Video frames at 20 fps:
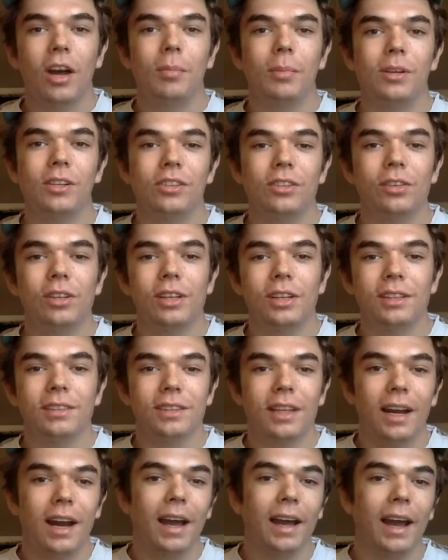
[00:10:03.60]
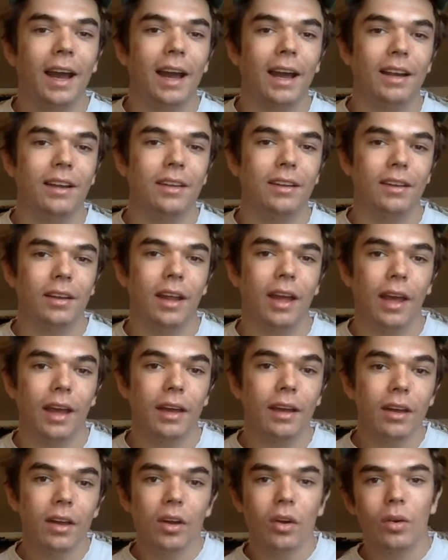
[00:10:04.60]
opportunities that I had
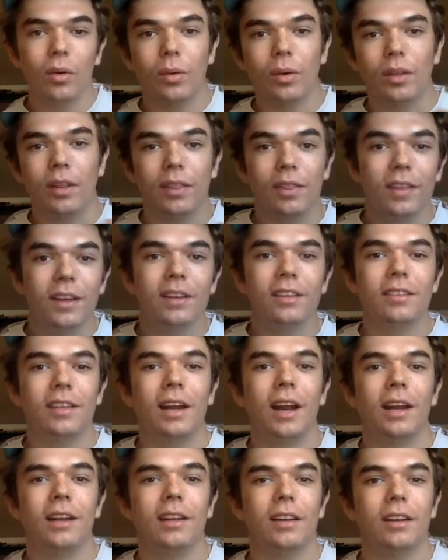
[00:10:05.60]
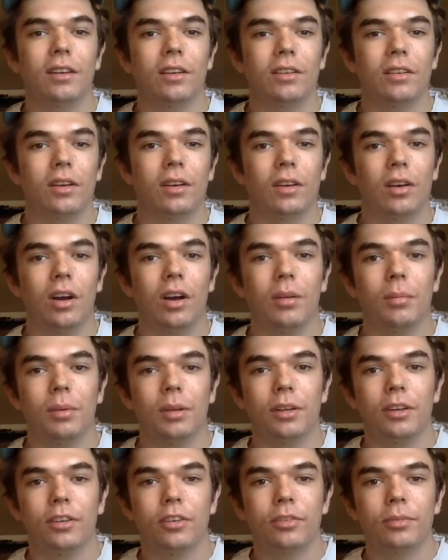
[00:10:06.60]
today or the things that I didn't
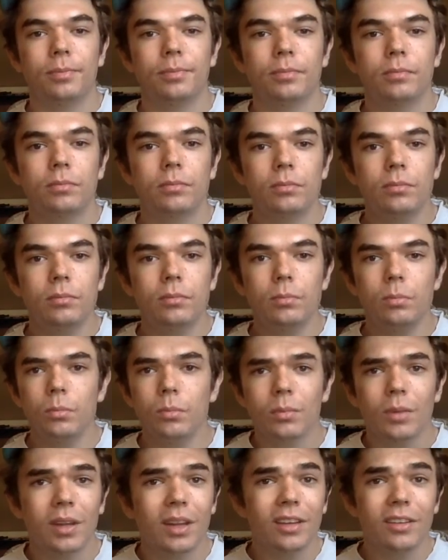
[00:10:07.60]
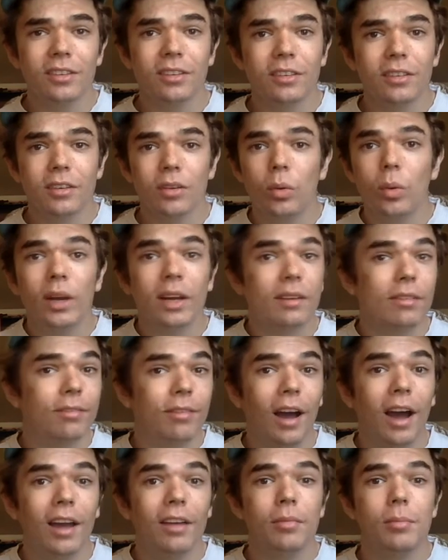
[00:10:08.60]
accomplish this quick
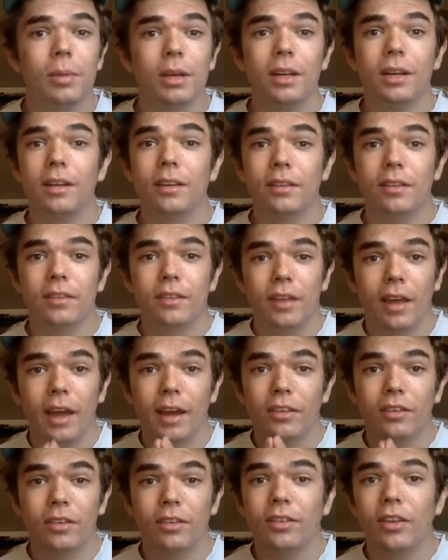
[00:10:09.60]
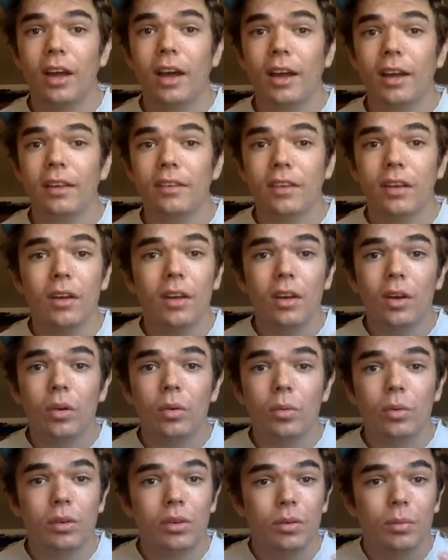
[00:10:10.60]
five minutes exercise
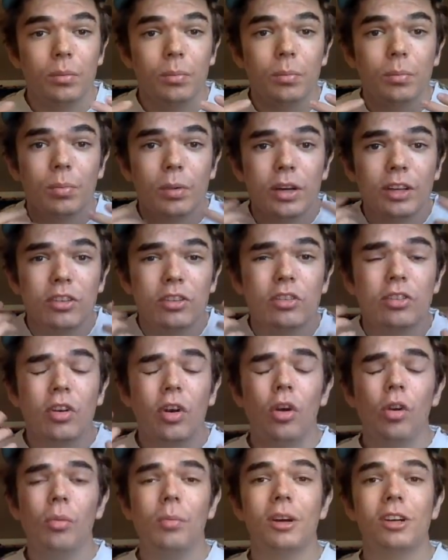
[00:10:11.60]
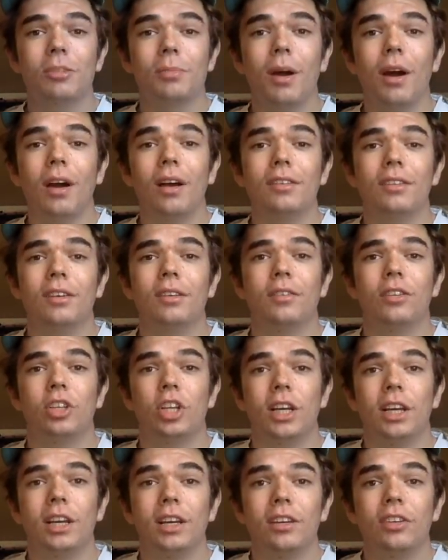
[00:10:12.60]
will bring so much positive
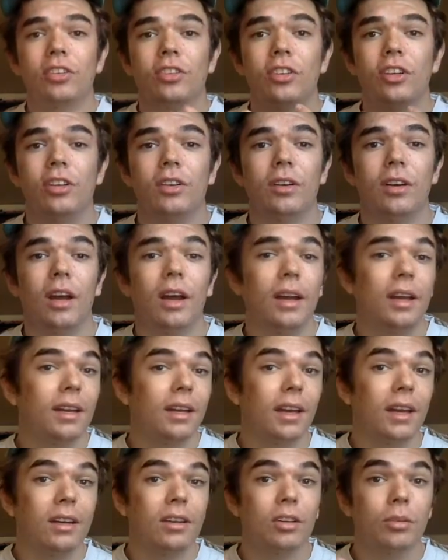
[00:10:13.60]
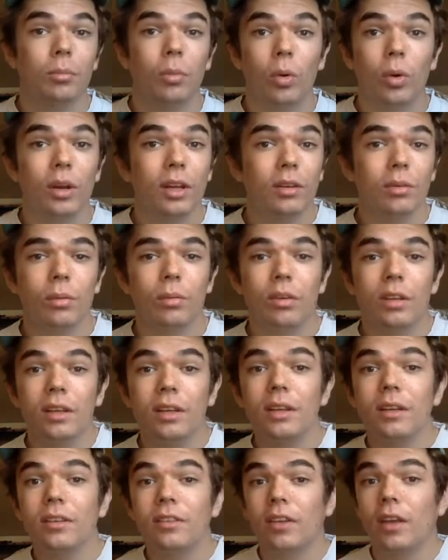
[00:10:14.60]
change to your night and your morning
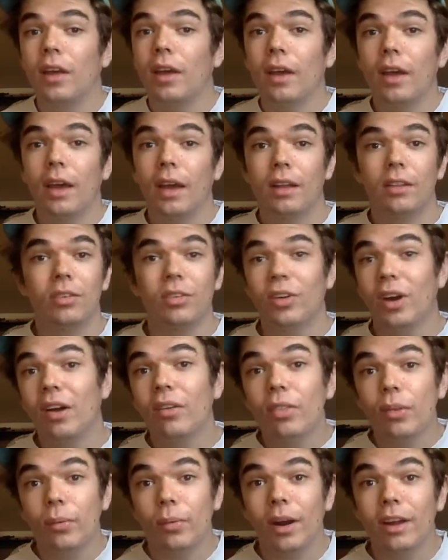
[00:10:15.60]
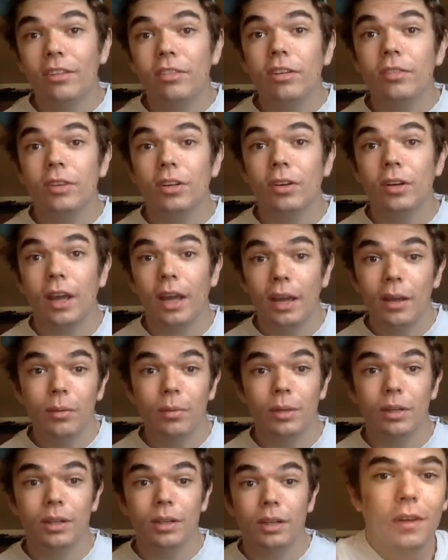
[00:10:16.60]
routines and throughout the rest of your day,
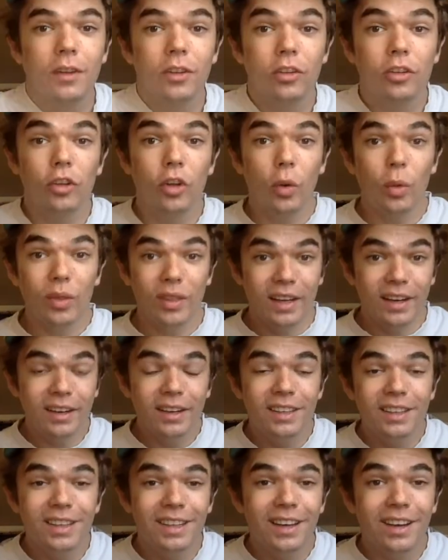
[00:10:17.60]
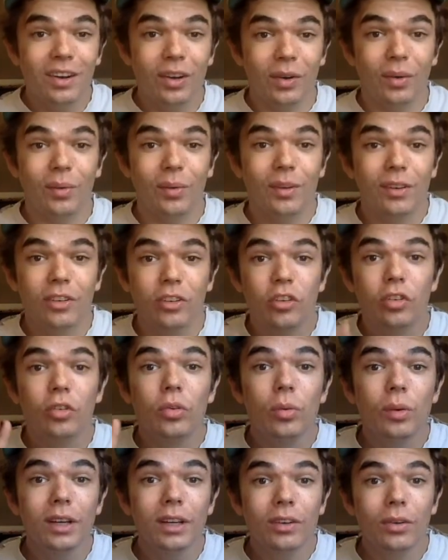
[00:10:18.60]
really. So, there you go.
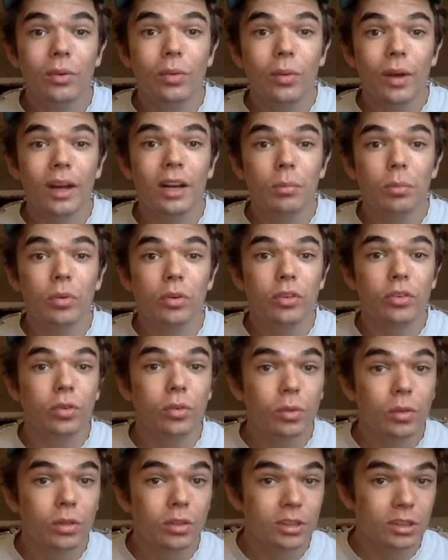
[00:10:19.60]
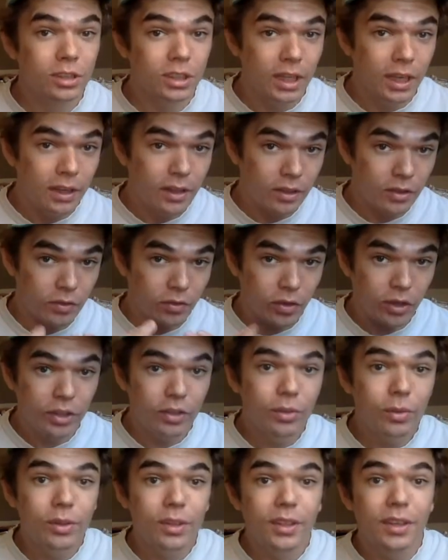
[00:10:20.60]
Two incredible tools for
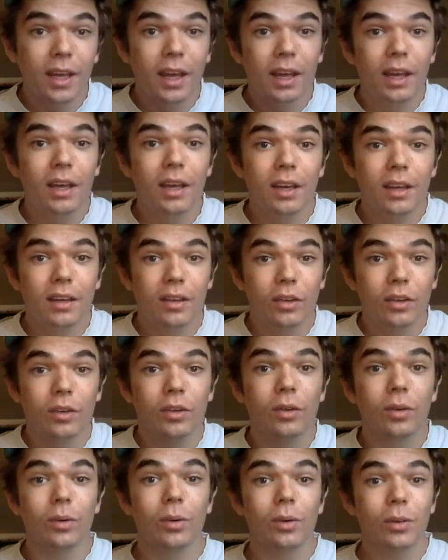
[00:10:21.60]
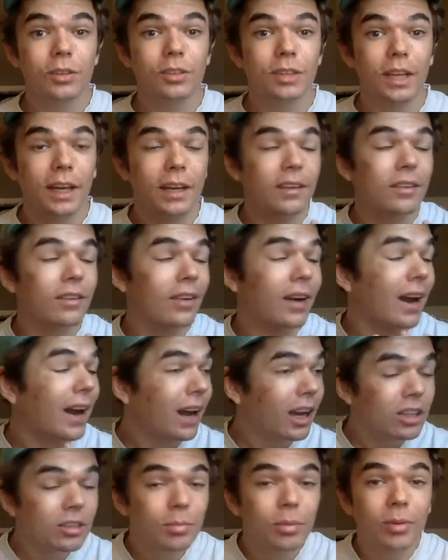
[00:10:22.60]
you to take your goals and your
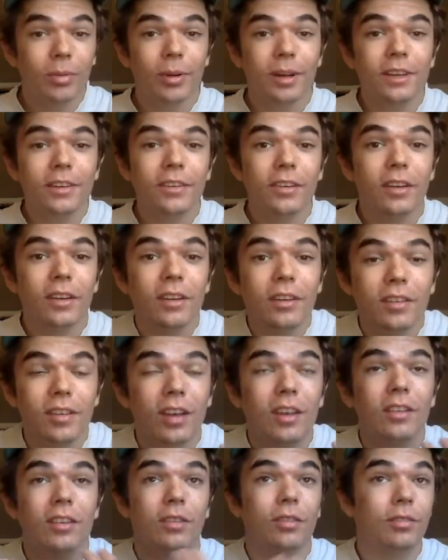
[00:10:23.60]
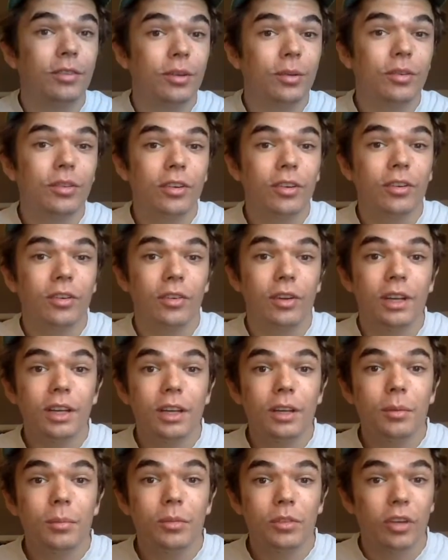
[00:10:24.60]
aspirations and your future
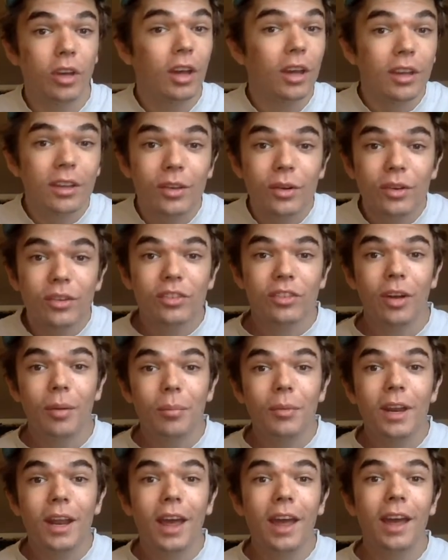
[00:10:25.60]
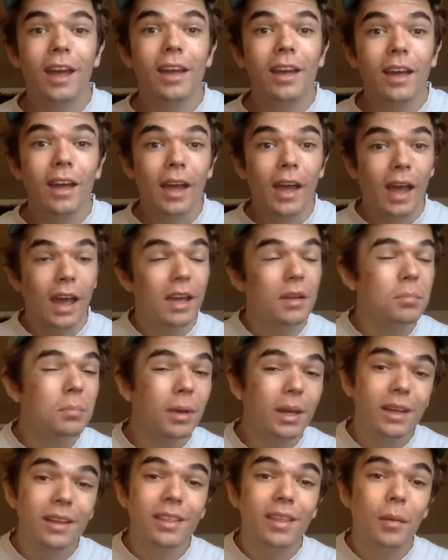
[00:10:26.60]
dreams, your someday, and
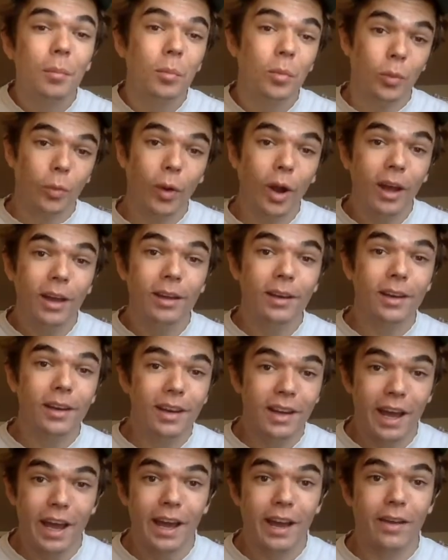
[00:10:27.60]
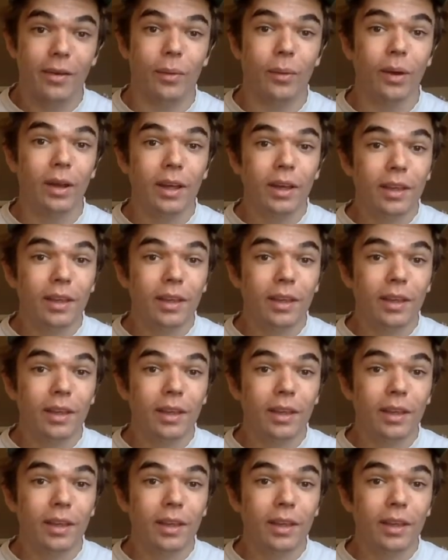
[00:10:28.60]
make them right now.